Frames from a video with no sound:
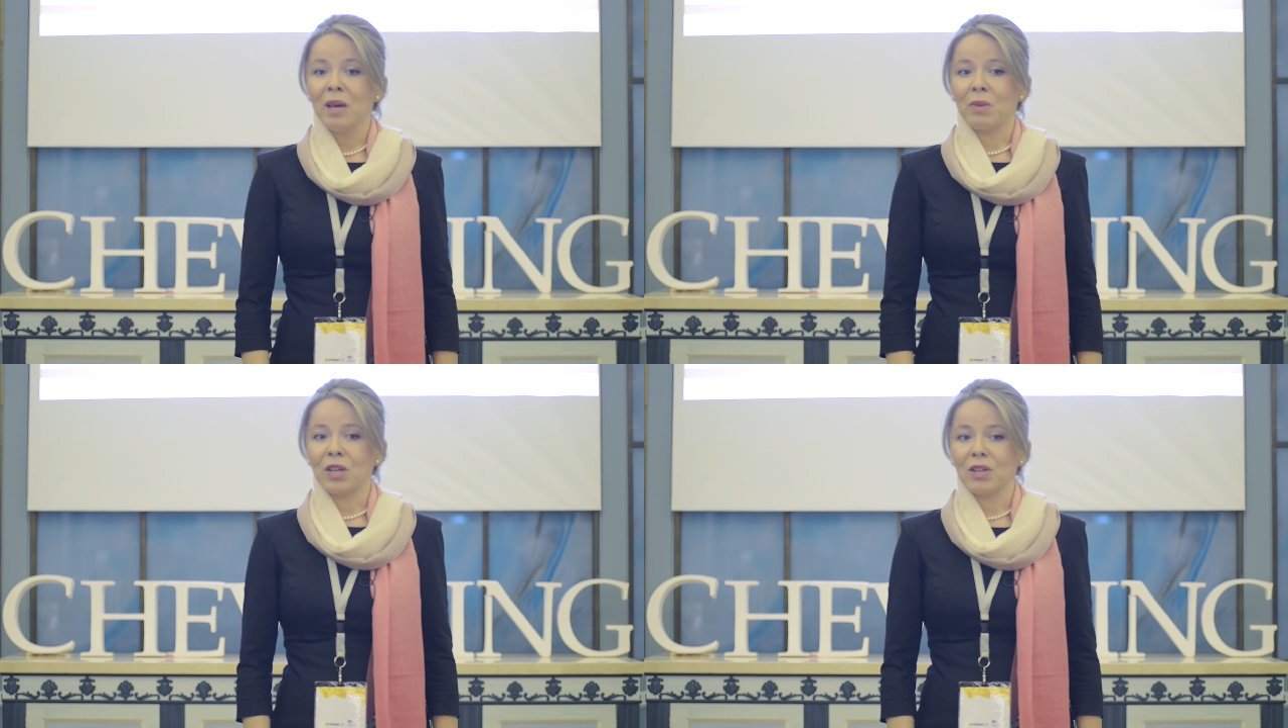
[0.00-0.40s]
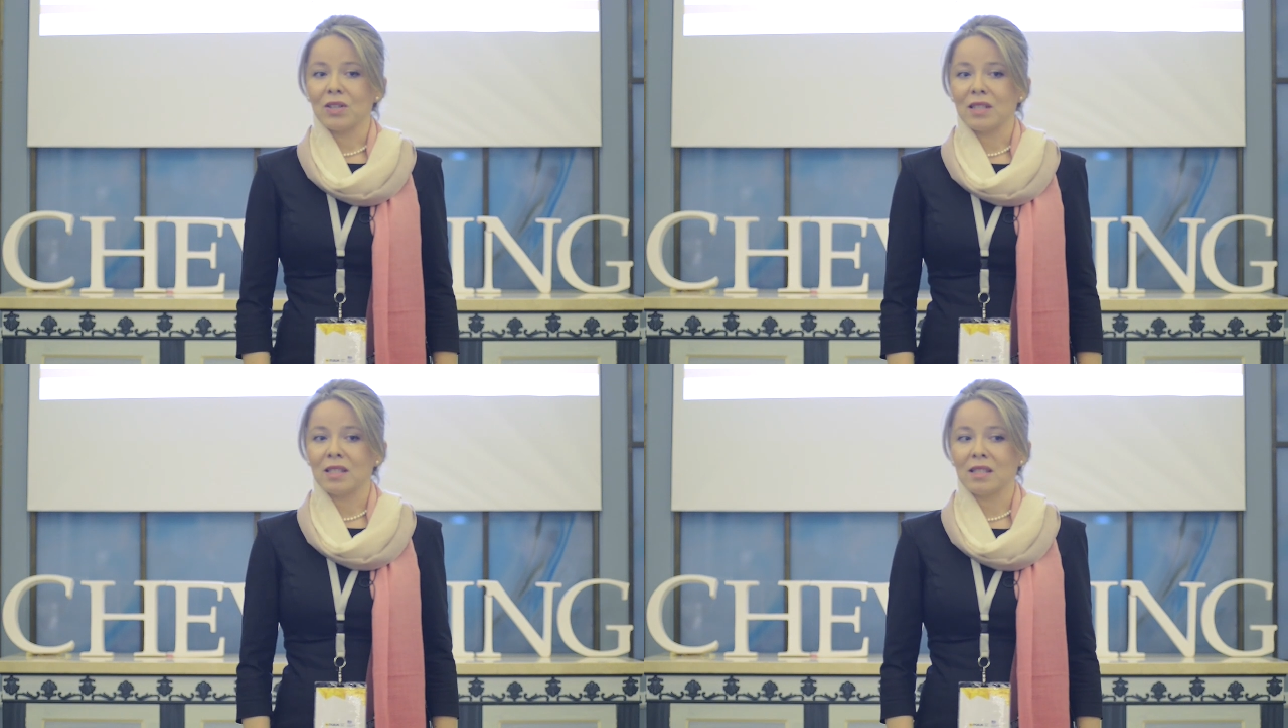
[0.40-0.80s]

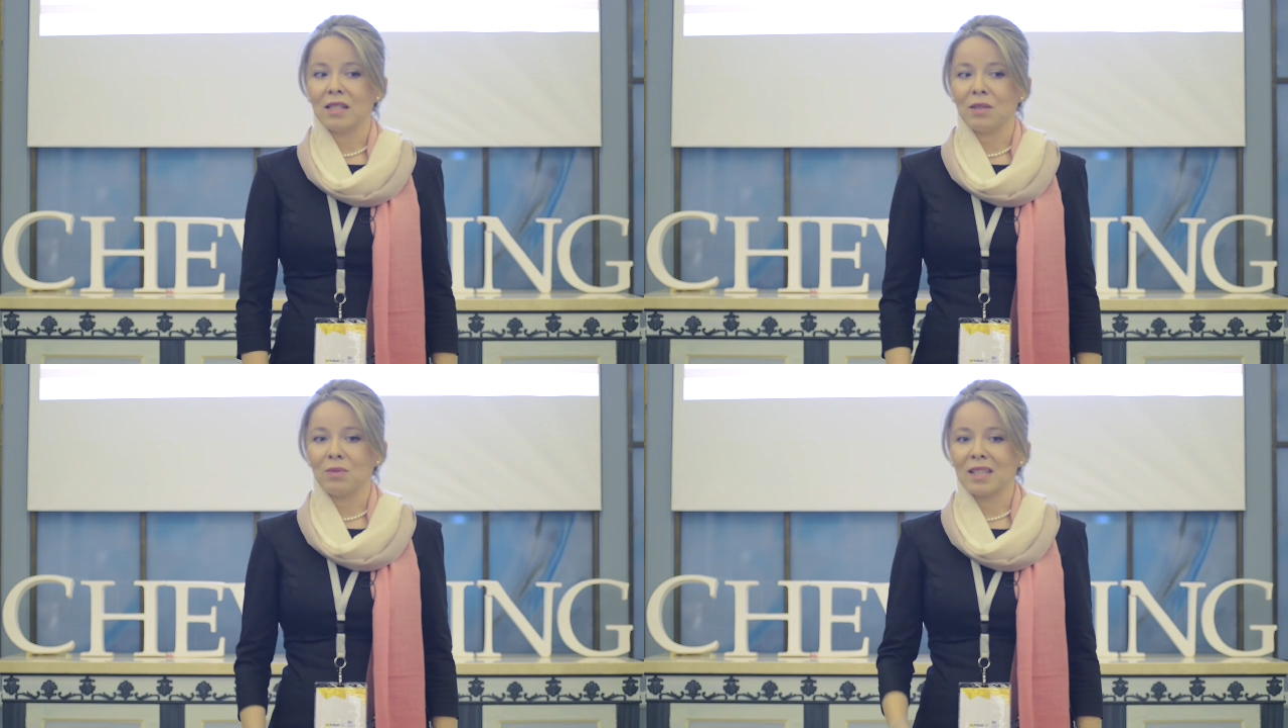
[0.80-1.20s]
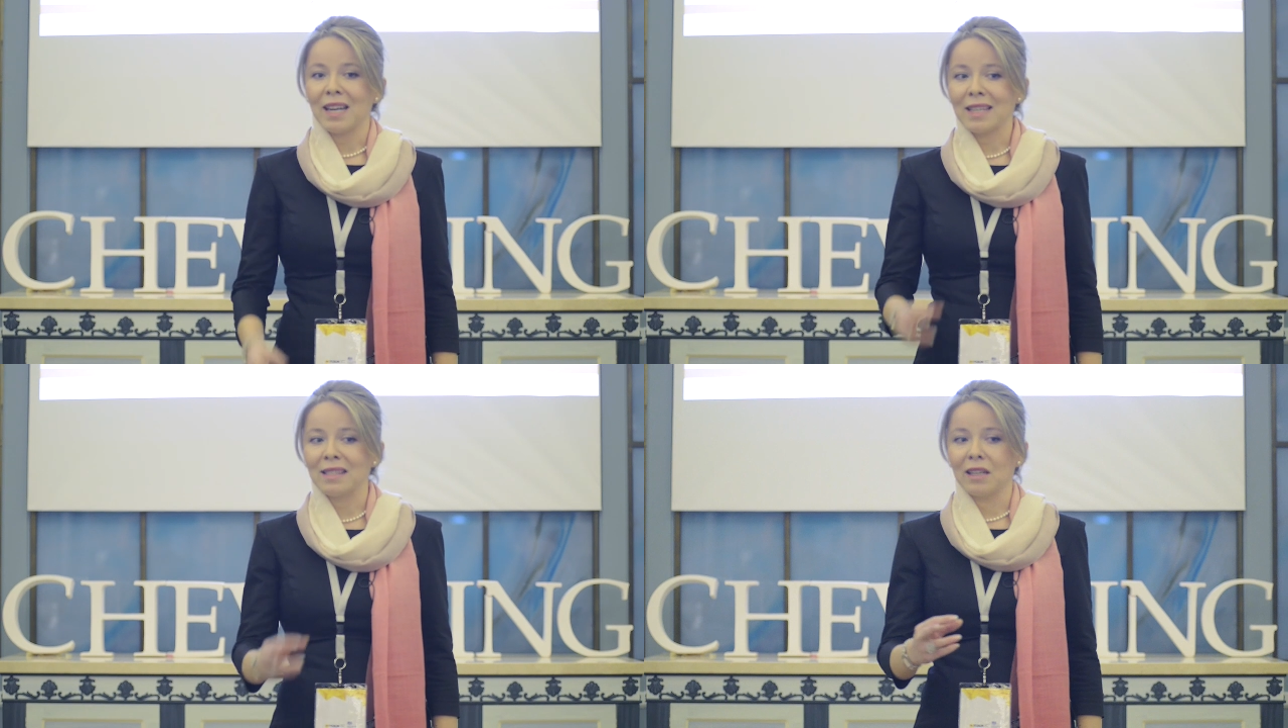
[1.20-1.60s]
because it was an
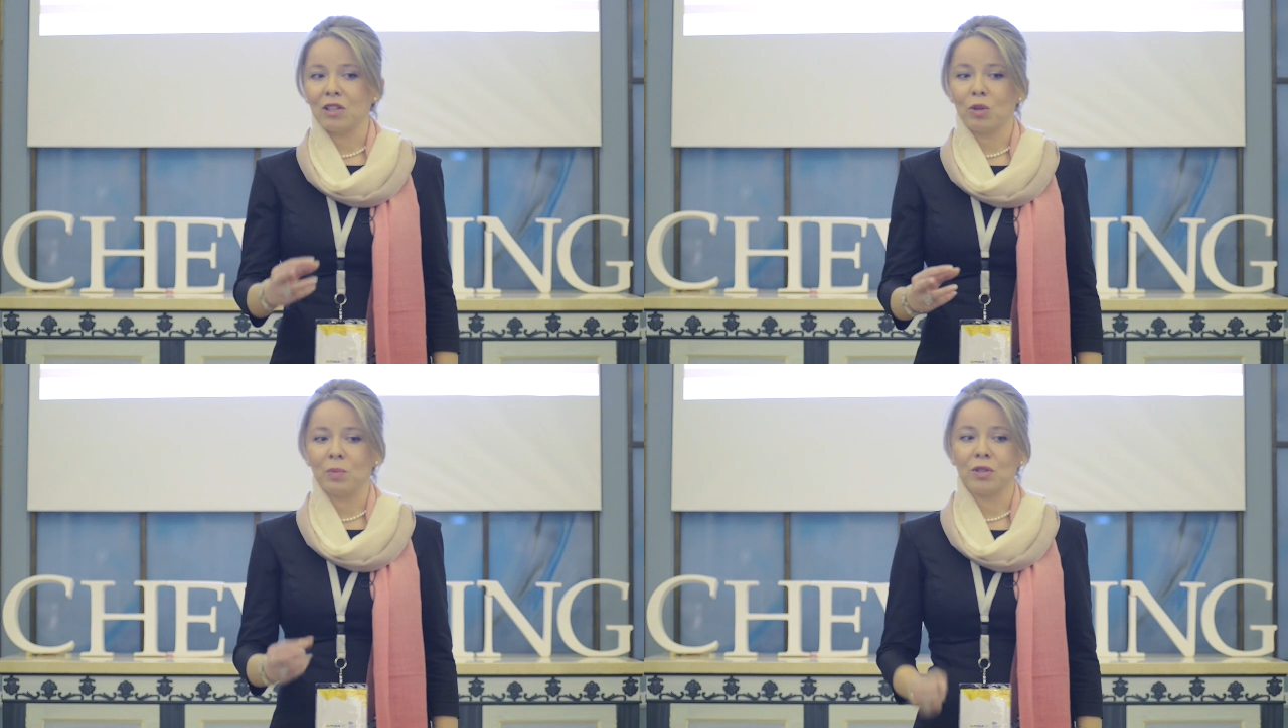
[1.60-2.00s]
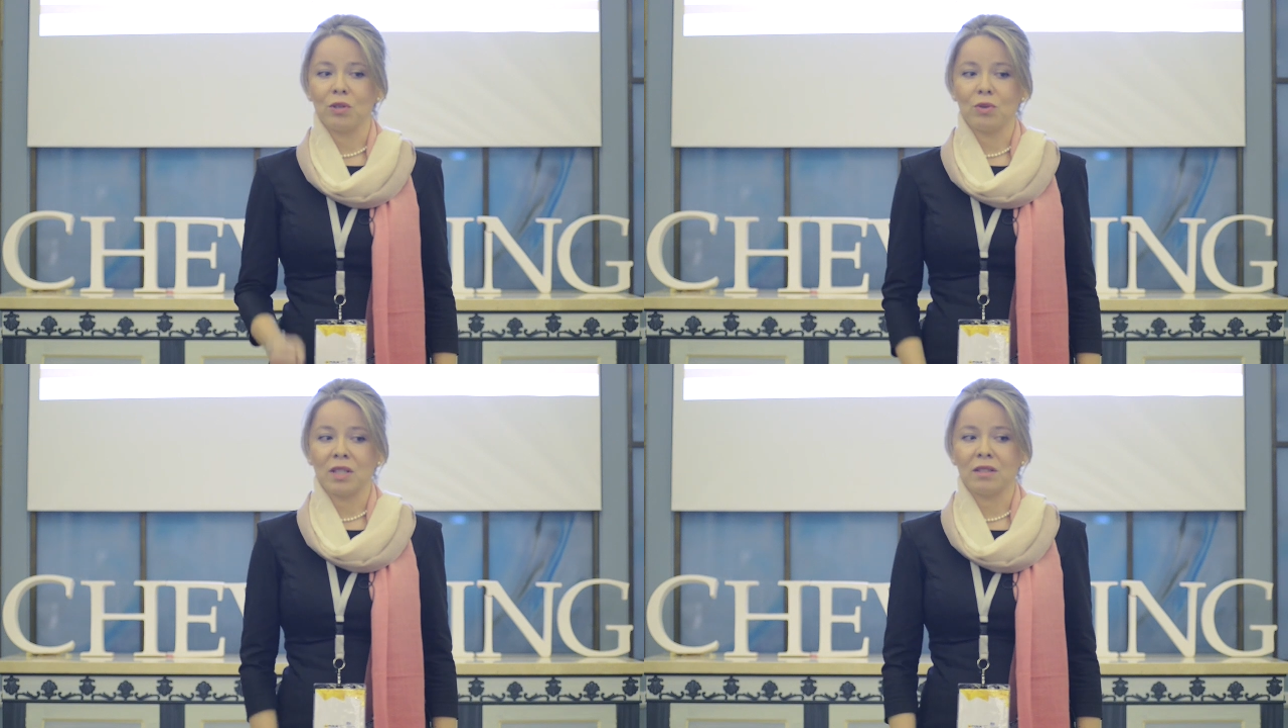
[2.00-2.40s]
excellent
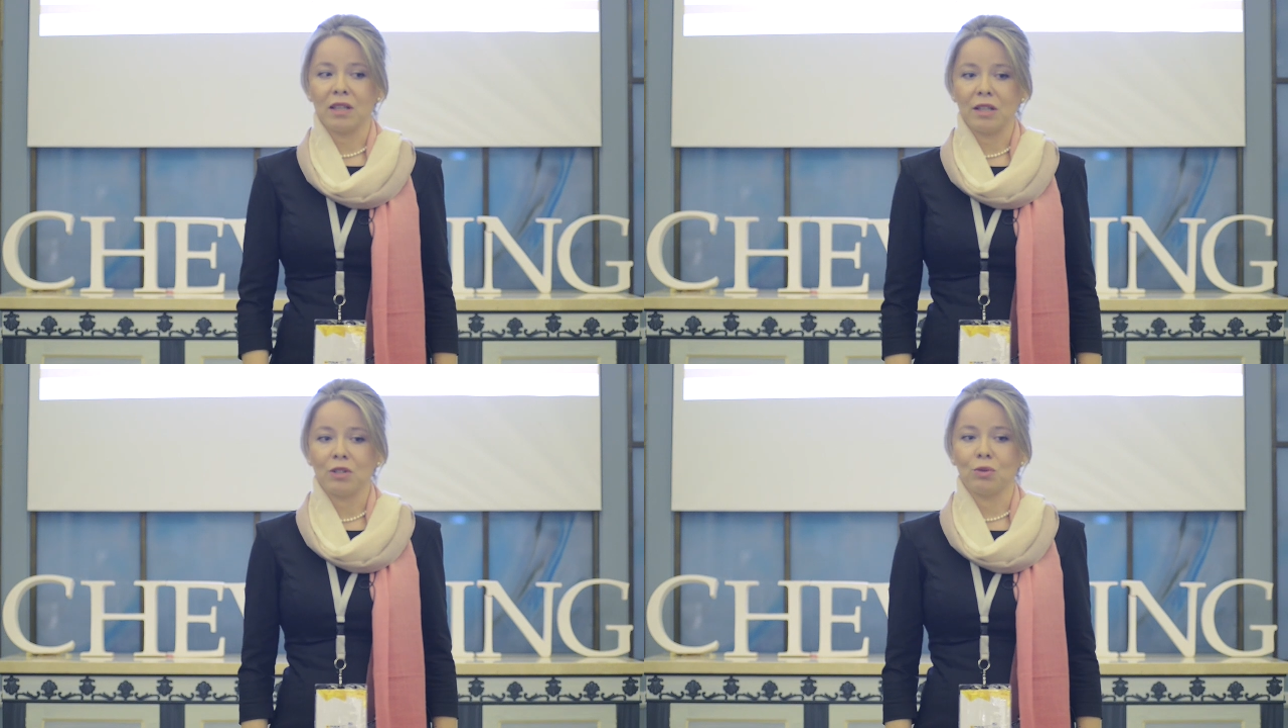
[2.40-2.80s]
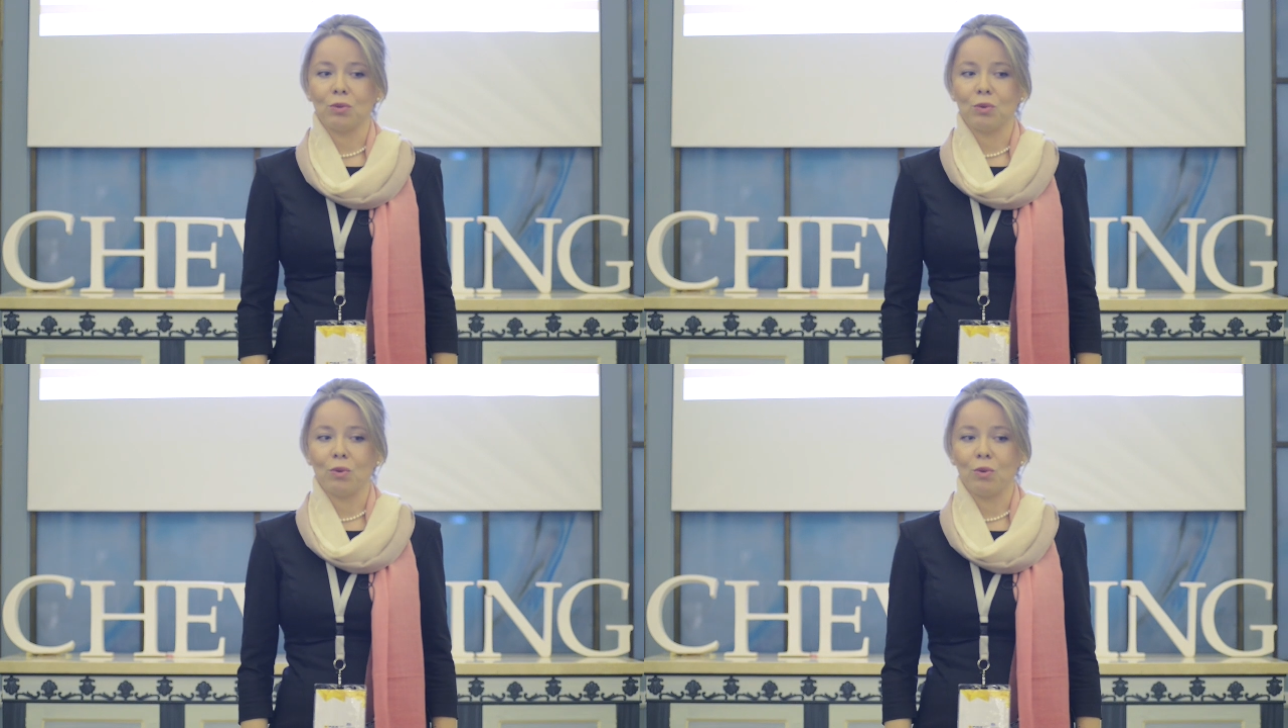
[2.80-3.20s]
opportunity
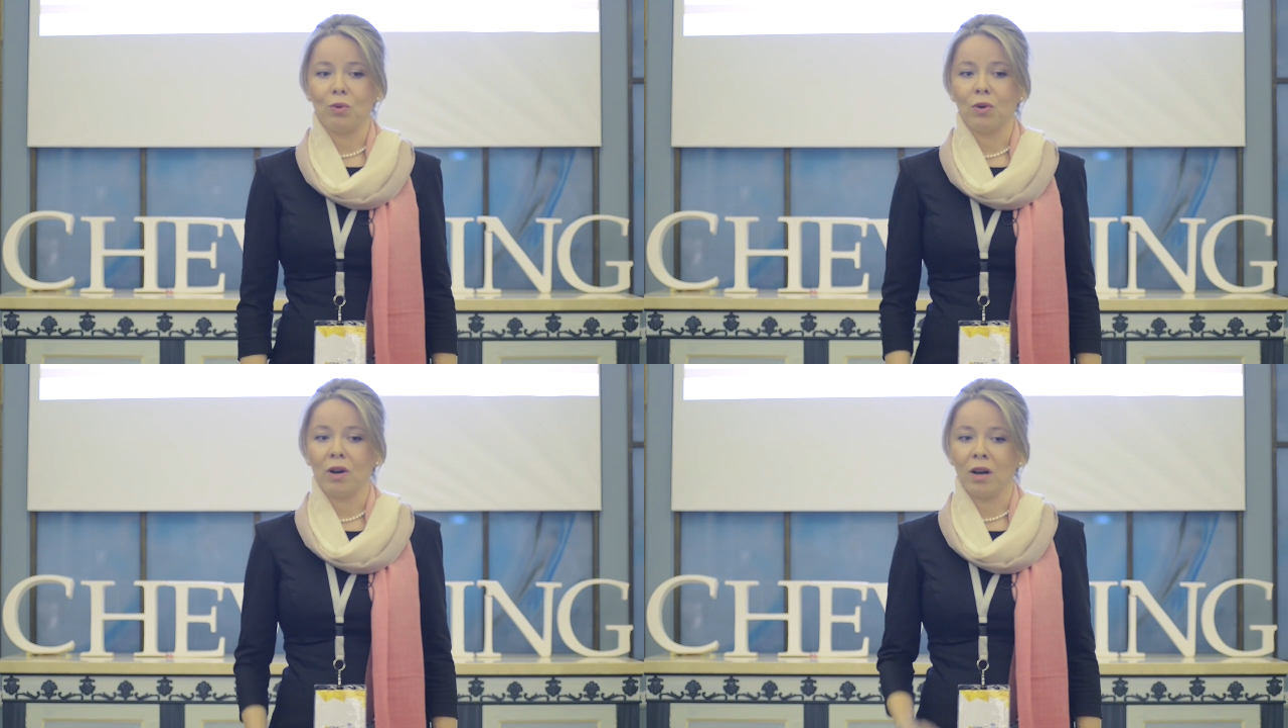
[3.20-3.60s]
to